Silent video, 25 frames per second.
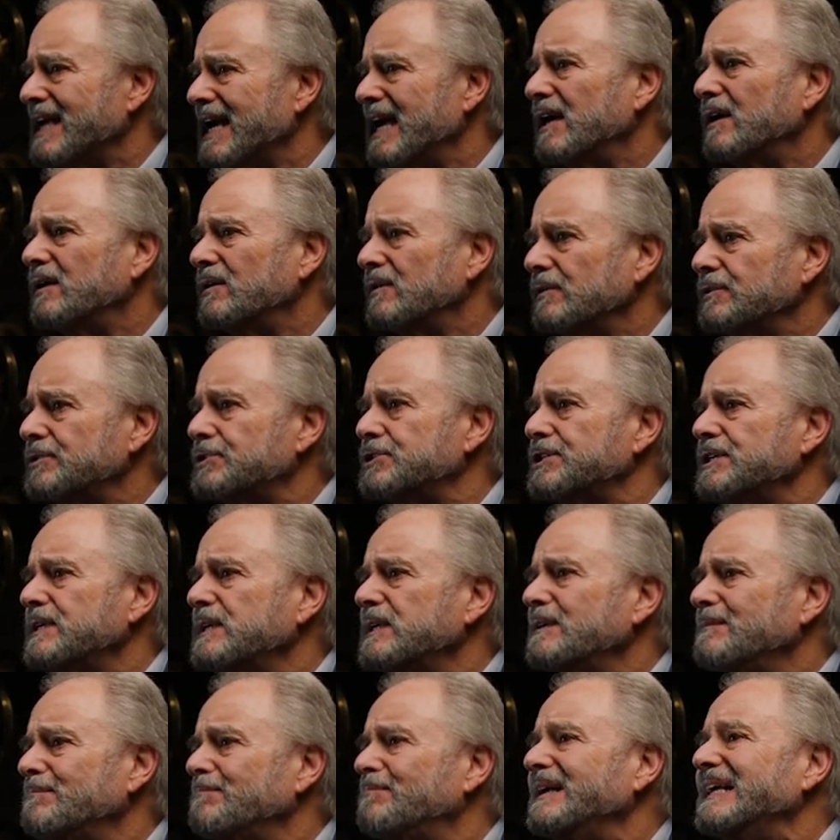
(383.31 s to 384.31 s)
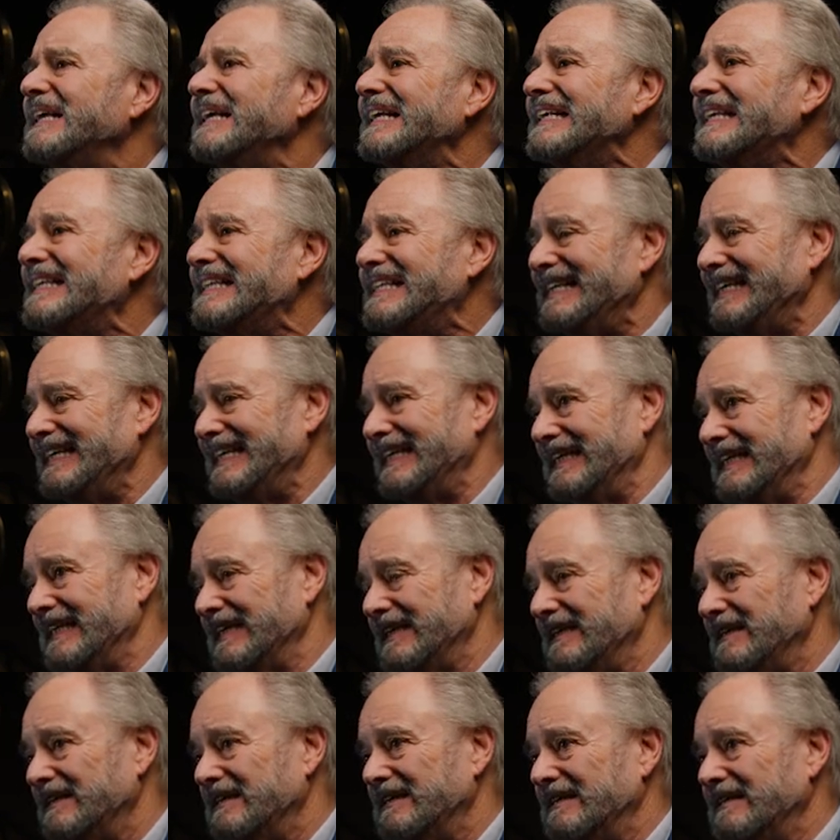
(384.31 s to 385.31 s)
LGBT.
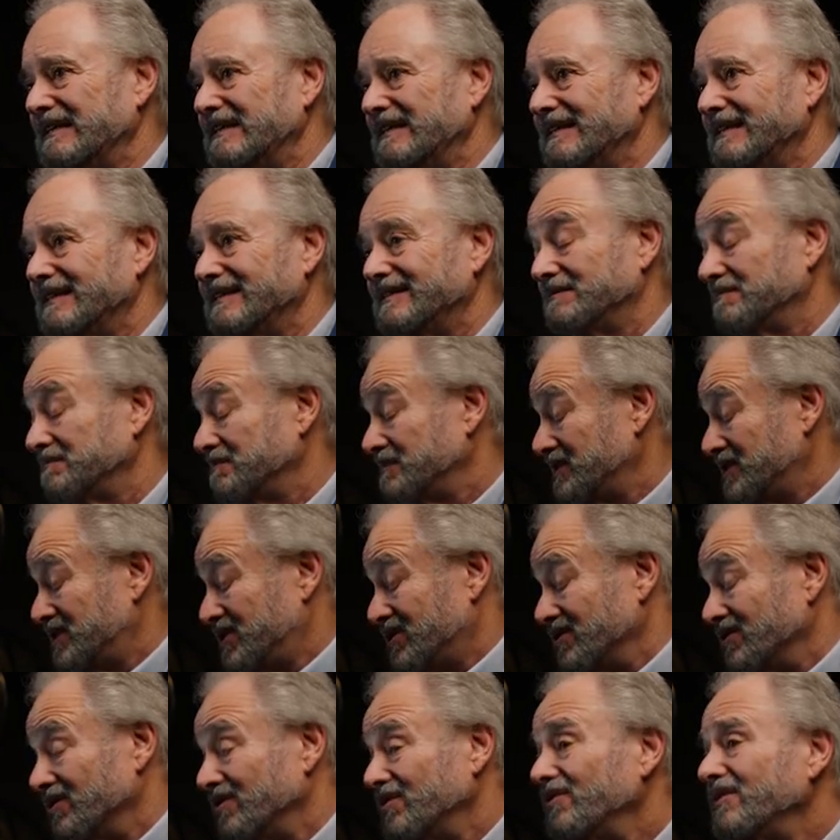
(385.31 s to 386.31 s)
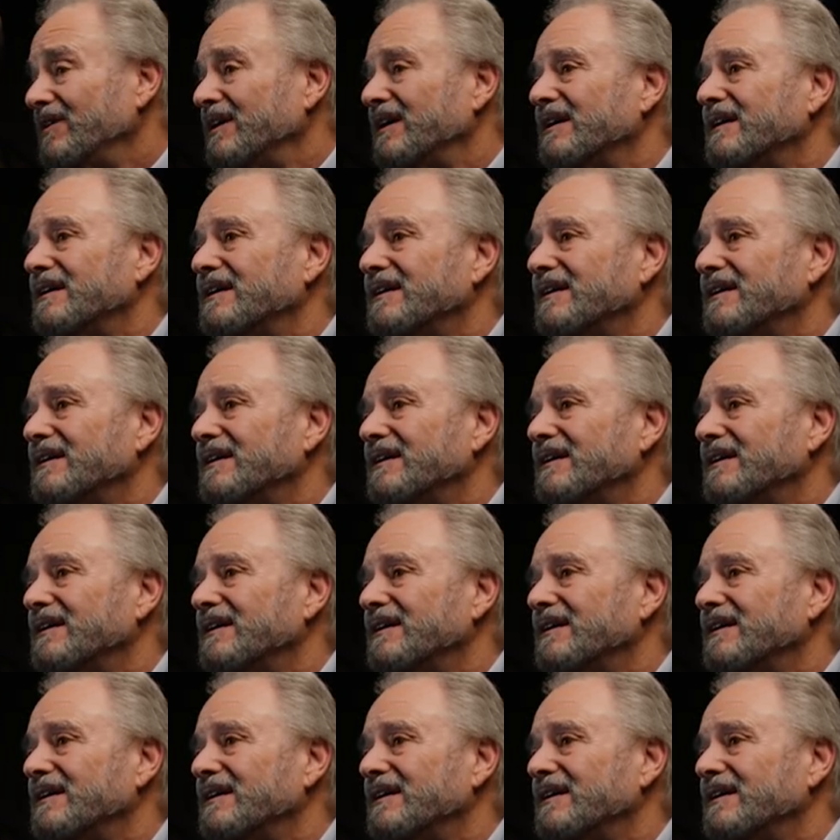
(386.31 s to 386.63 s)
Soon,